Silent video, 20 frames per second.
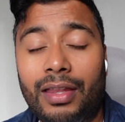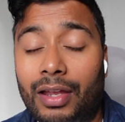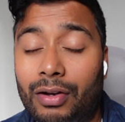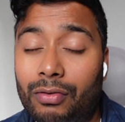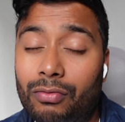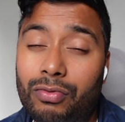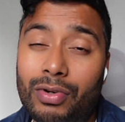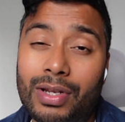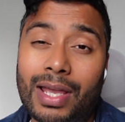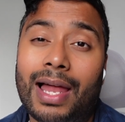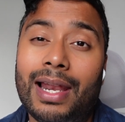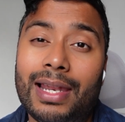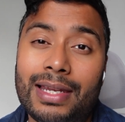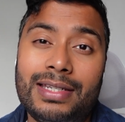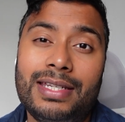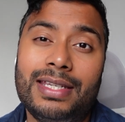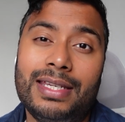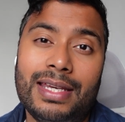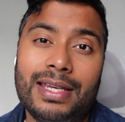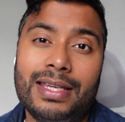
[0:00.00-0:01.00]
then
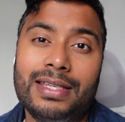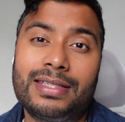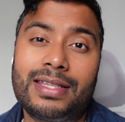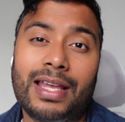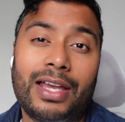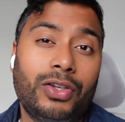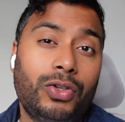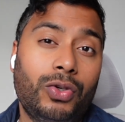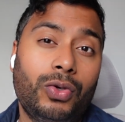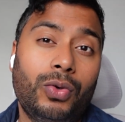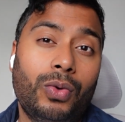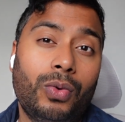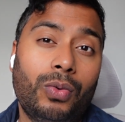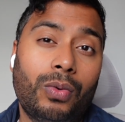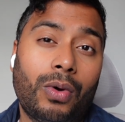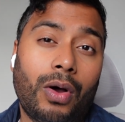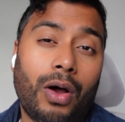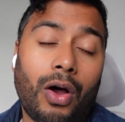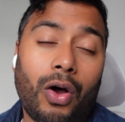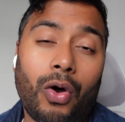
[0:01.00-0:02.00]
reality is that you
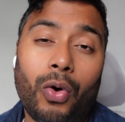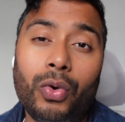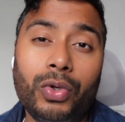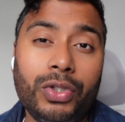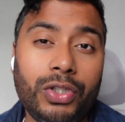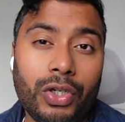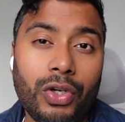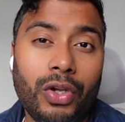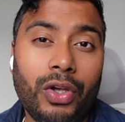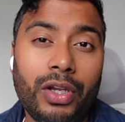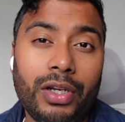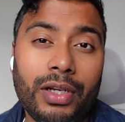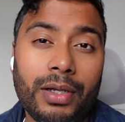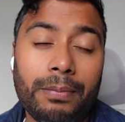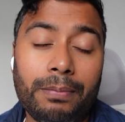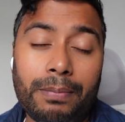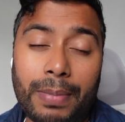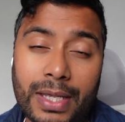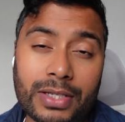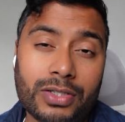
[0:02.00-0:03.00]
are only
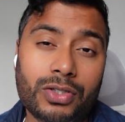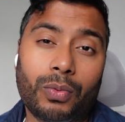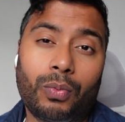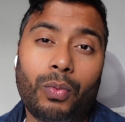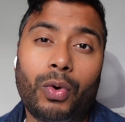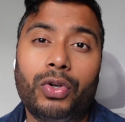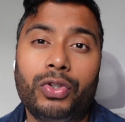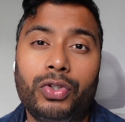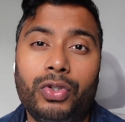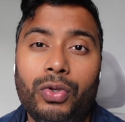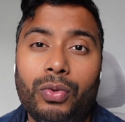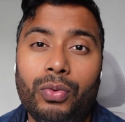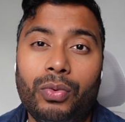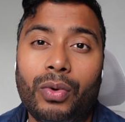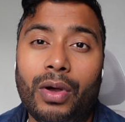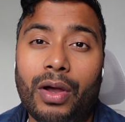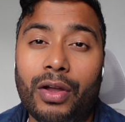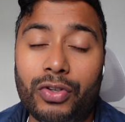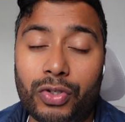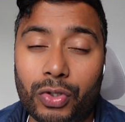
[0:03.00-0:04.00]
learning based on what you
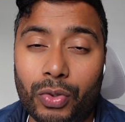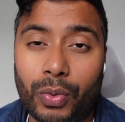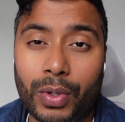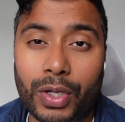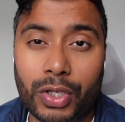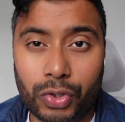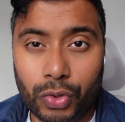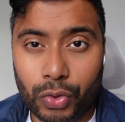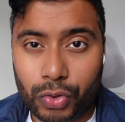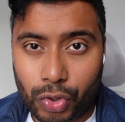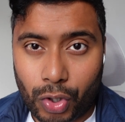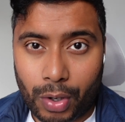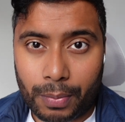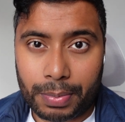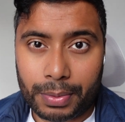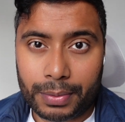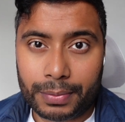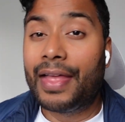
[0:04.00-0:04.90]
do in your job.